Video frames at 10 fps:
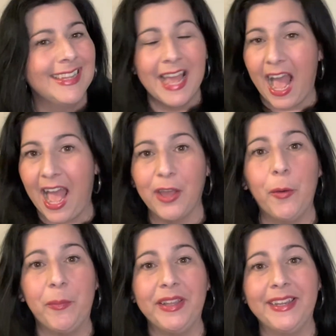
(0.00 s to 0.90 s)
I
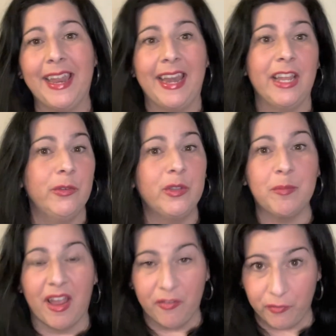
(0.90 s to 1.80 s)
open and I use
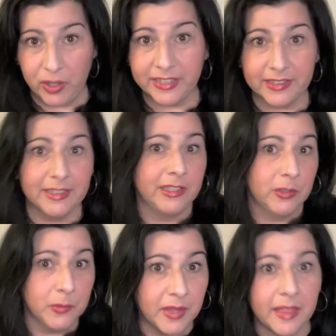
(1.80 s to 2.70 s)
my foot
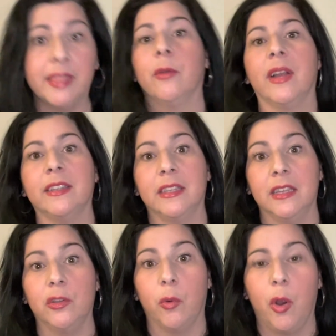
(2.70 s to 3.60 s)
to get the rest of
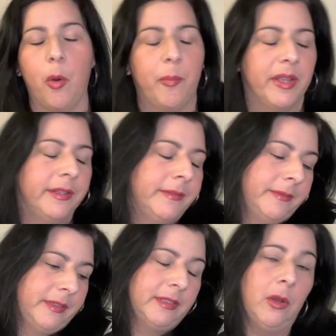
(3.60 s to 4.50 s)
the door open.
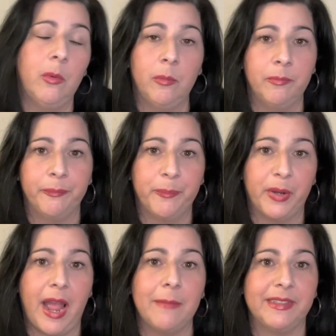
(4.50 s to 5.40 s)
So
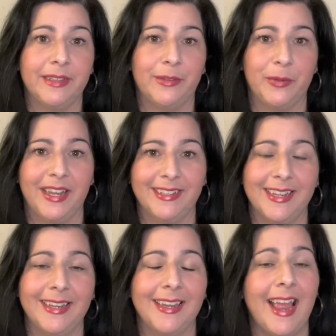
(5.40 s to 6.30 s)
perhaps that's what I
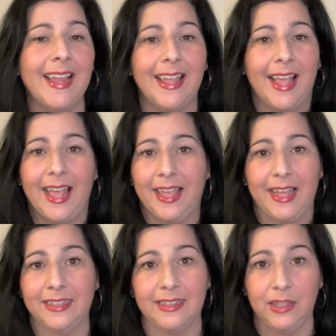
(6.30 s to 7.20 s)
did. I
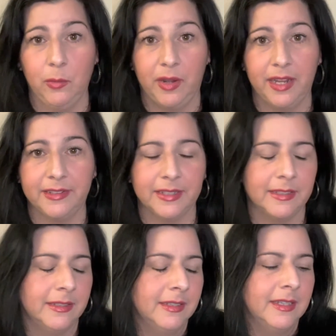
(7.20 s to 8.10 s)
can't tell you what I did.